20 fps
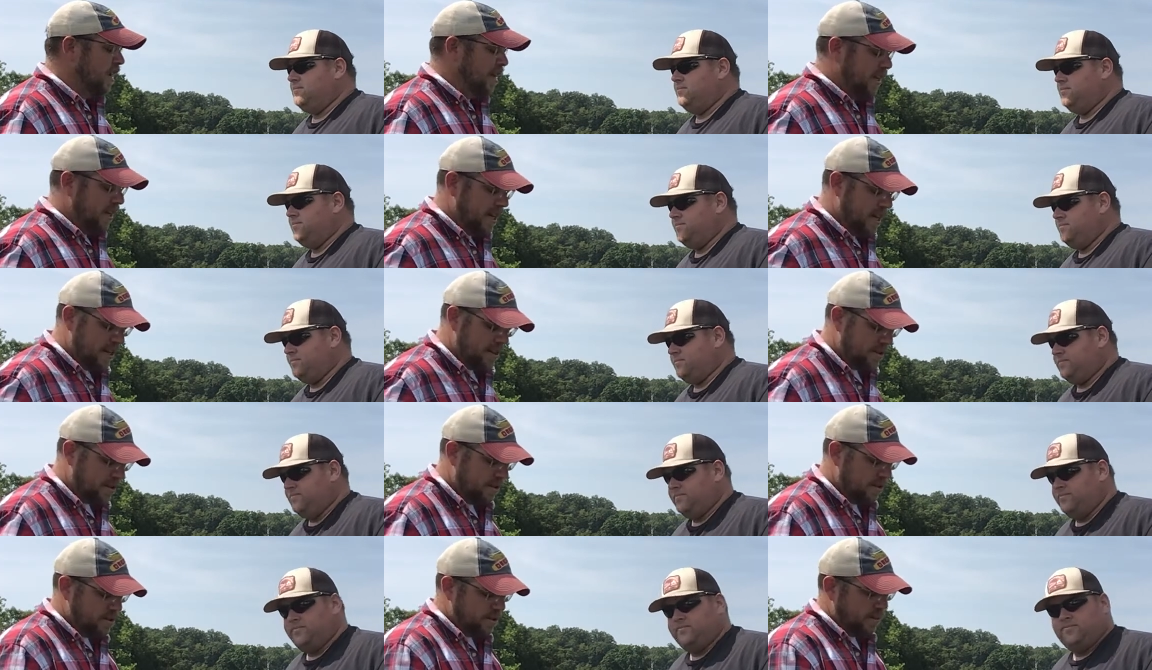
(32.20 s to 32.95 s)
Speaker 1: Yeah,
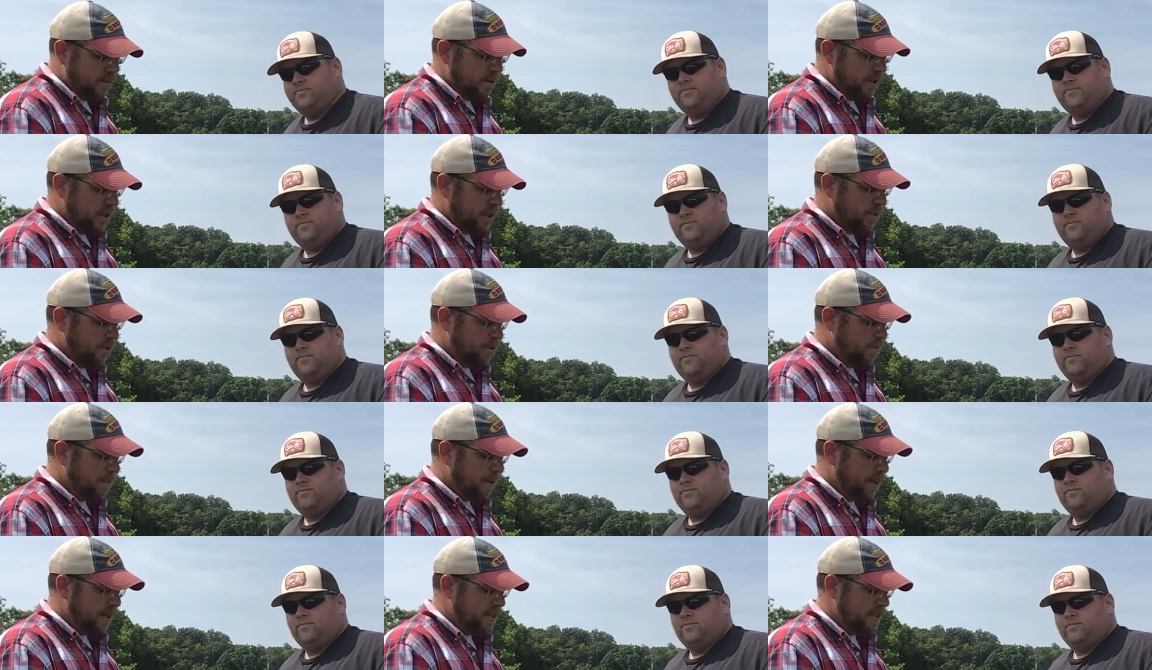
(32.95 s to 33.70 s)
so it's a really cool
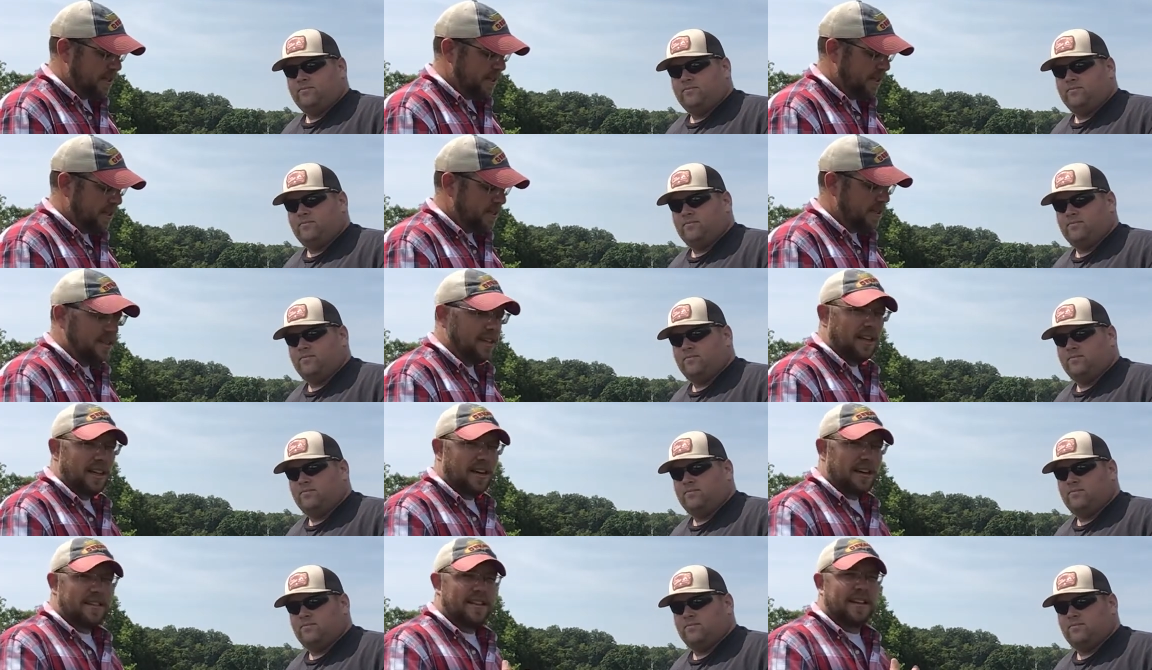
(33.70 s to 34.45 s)
process, and a
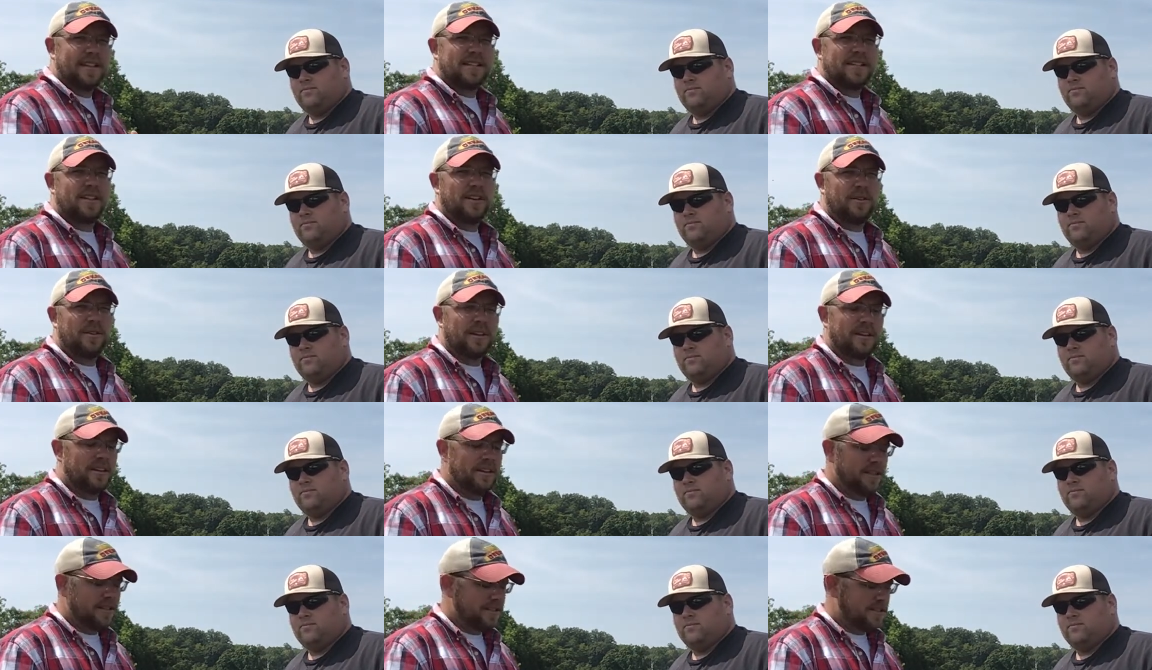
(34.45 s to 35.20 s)
lot of things go into
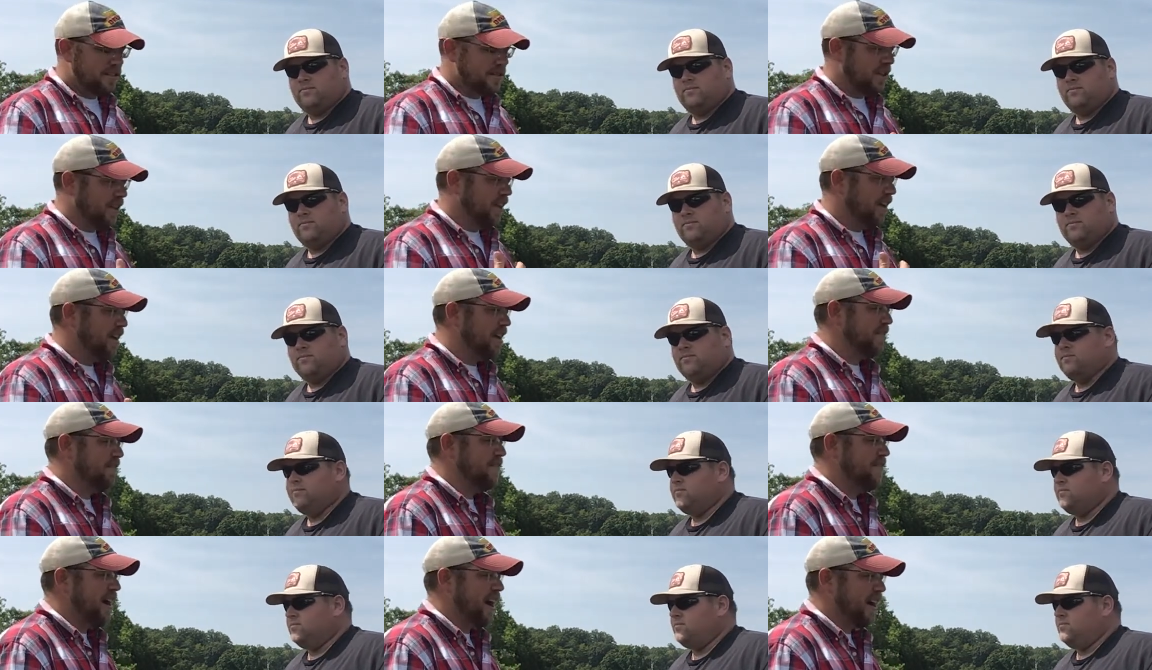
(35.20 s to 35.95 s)
this. There's a lot of
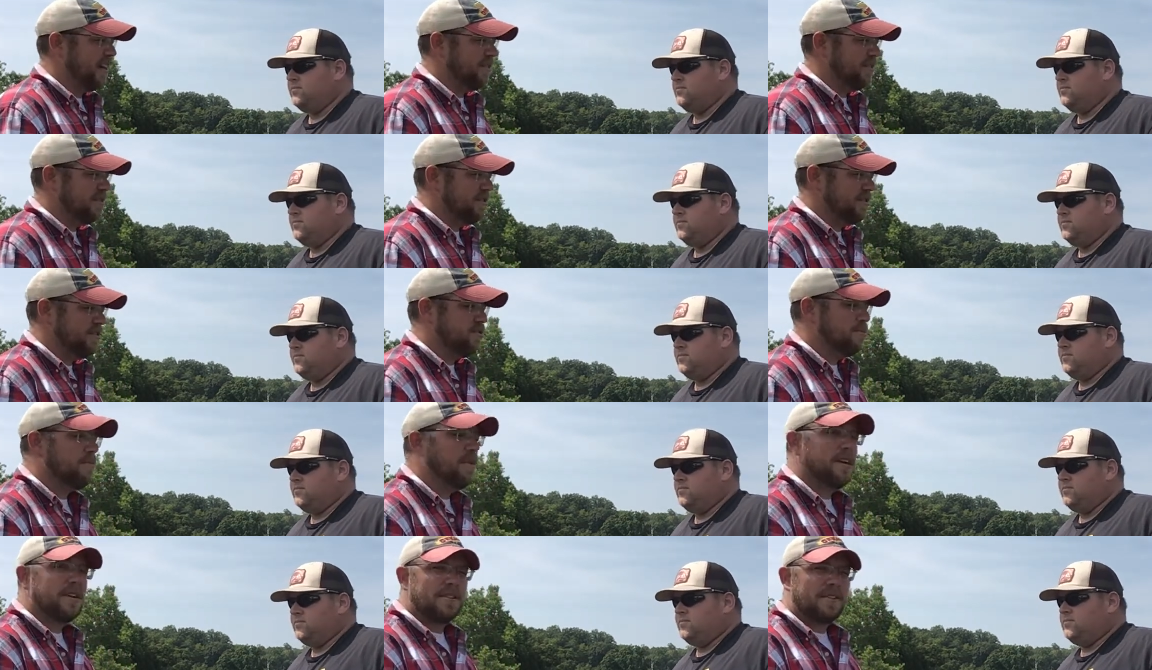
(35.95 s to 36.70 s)
factors, a
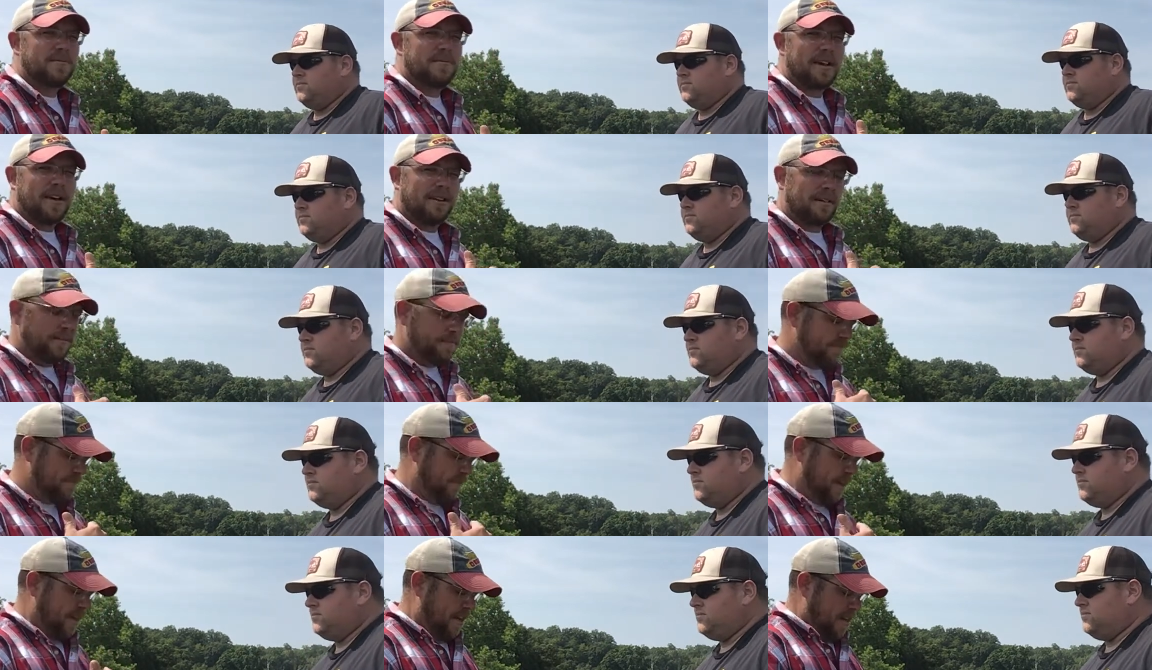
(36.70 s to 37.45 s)
tremendous amount of
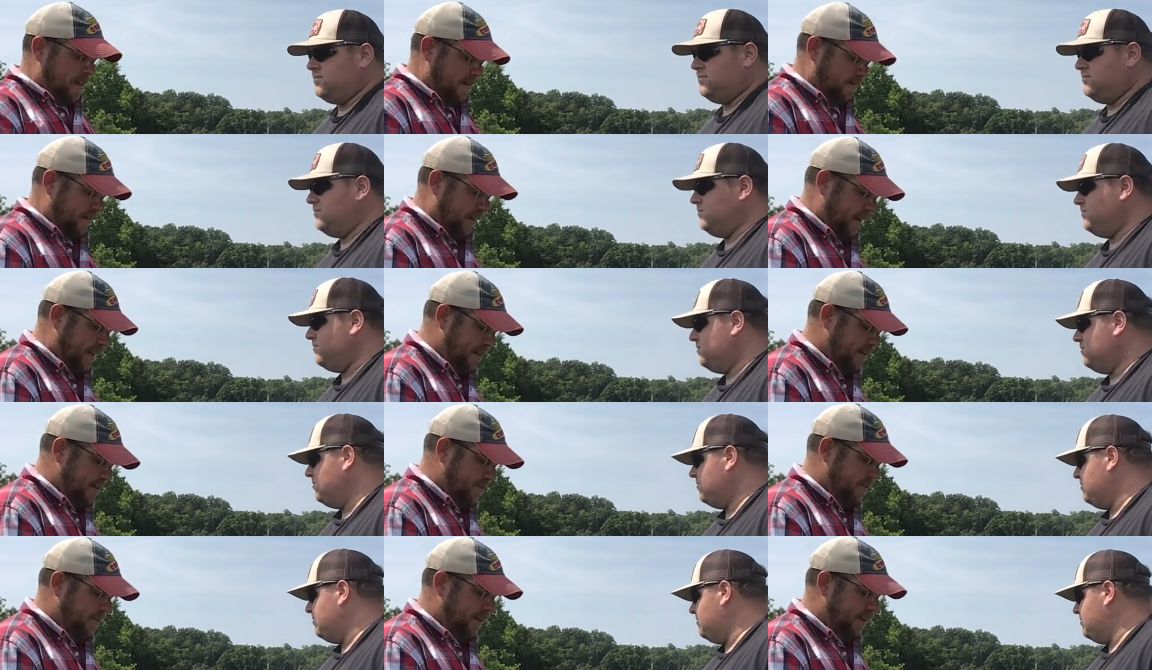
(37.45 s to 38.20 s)
things
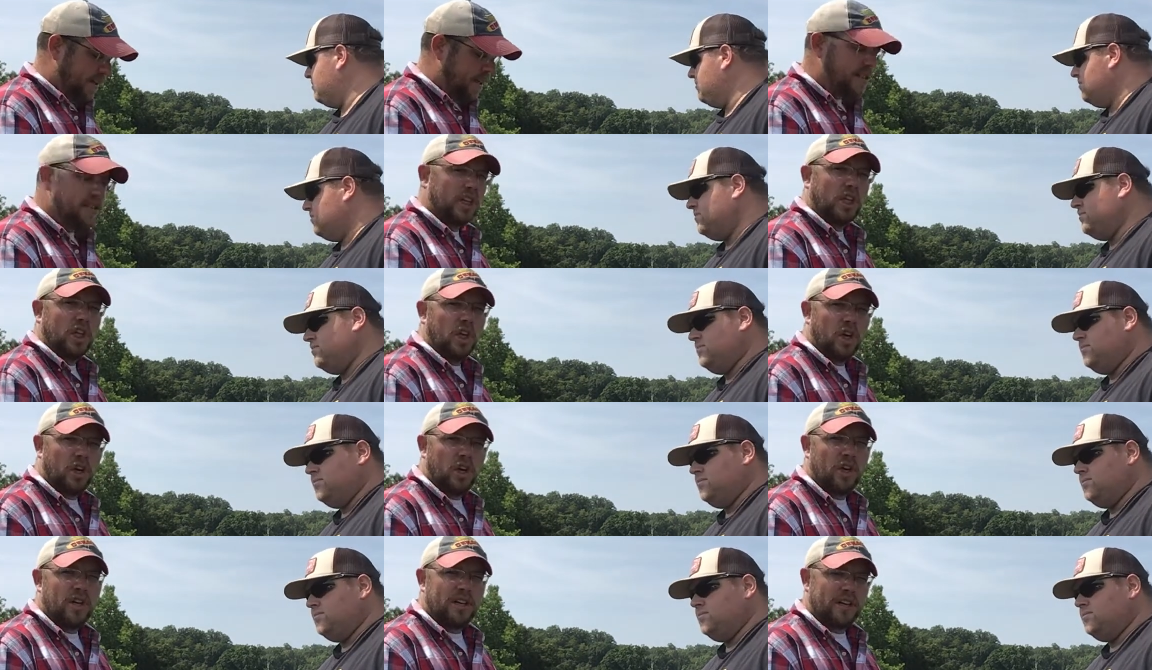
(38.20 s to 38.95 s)
that we need to
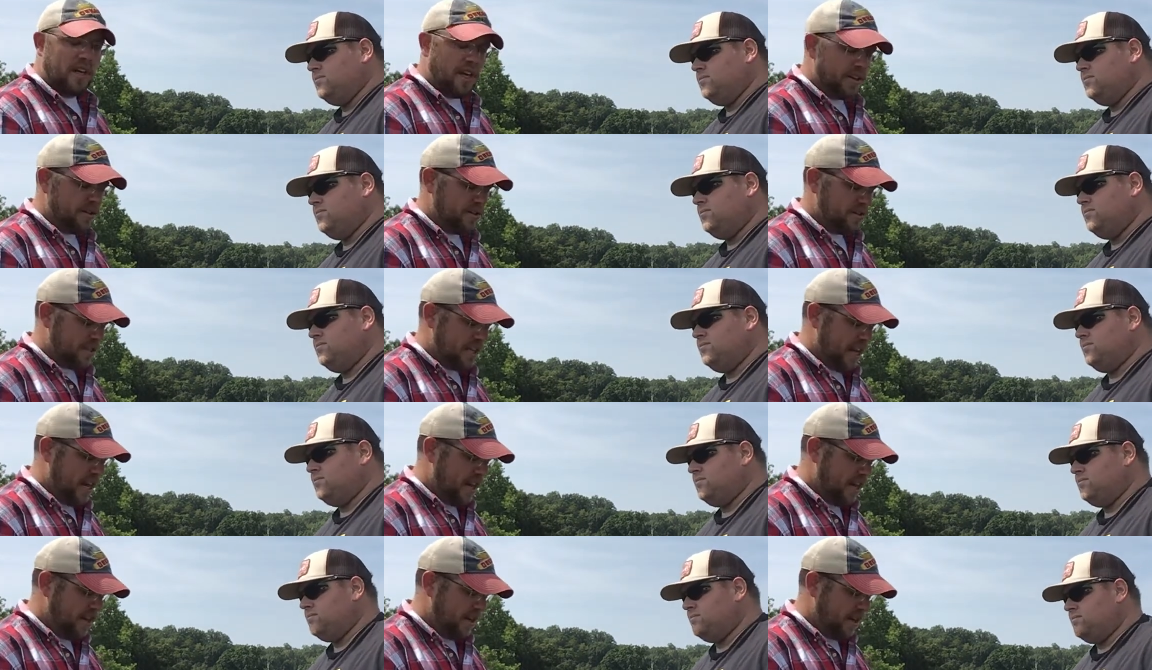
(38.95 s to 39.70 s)
learn and
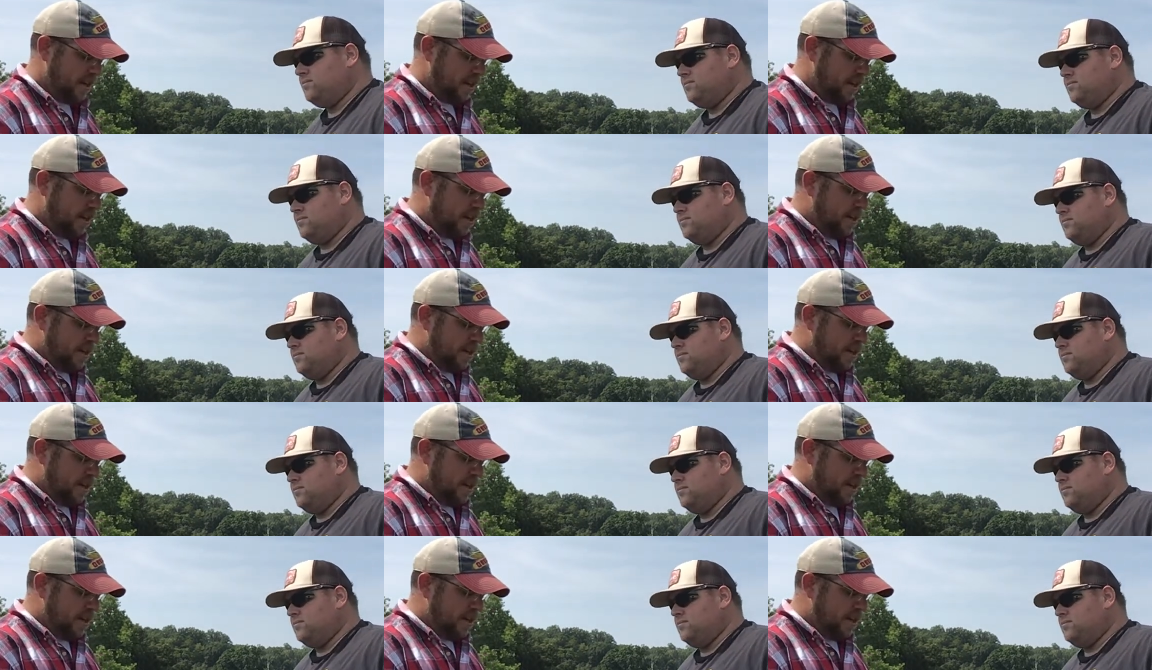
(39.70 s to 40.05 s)
understand here.